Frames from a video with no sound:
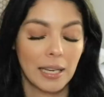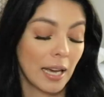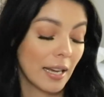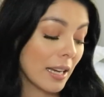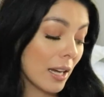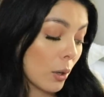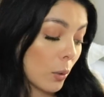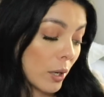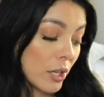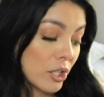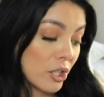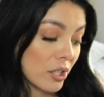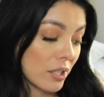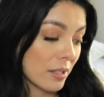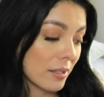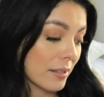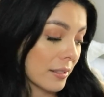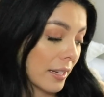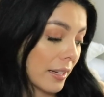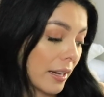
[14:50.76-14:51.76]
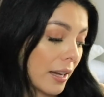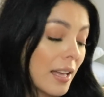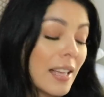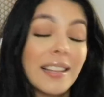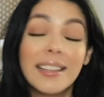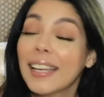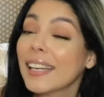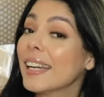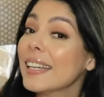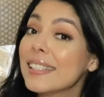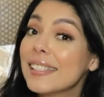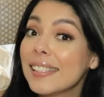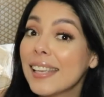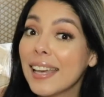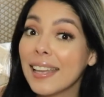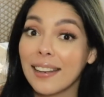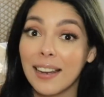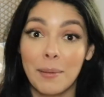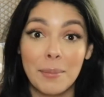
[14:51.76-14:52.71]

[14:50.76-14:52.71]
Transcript: I got questions. I got, like I said,